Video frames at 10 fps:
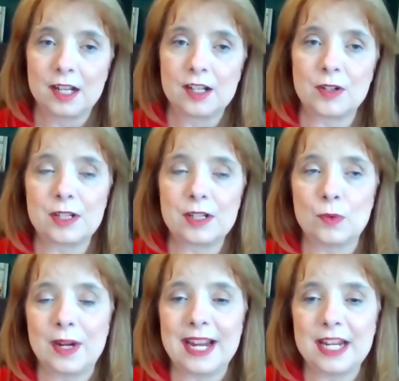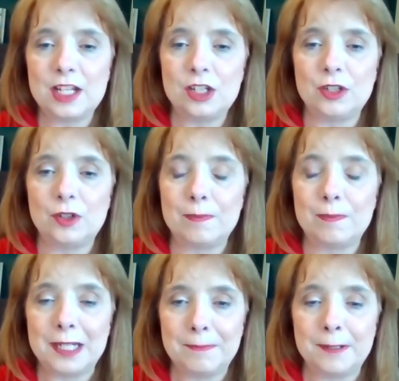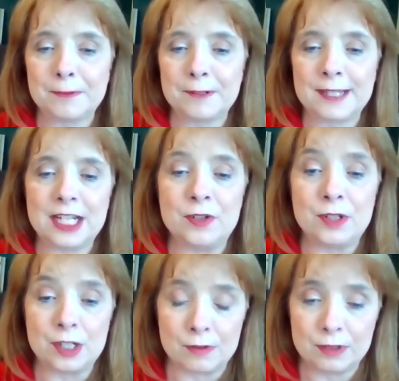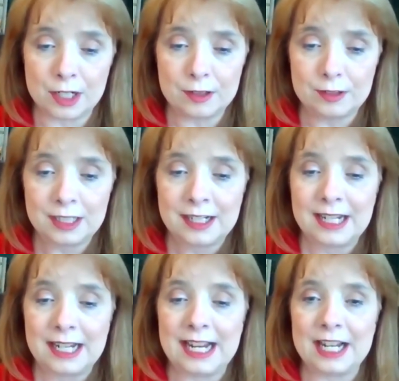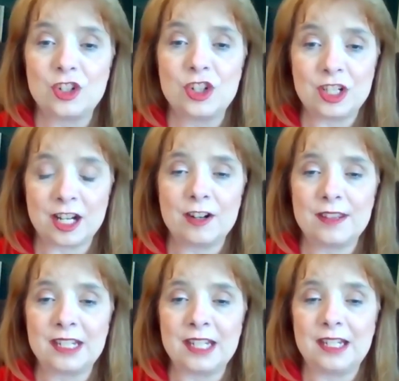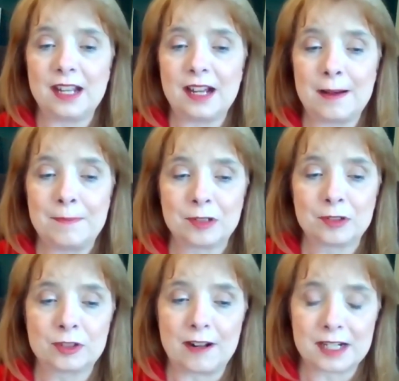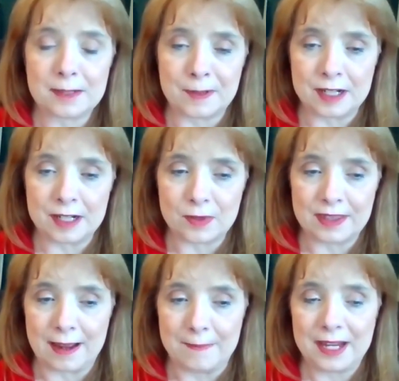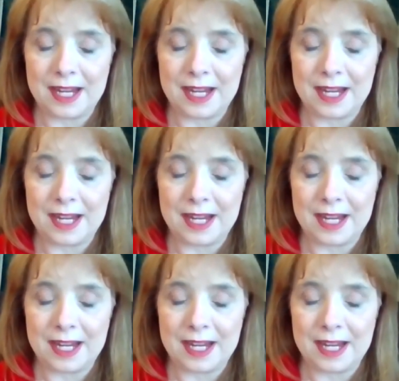So it's a way to meet people that you don't know and share the uh, Builderall experience with them.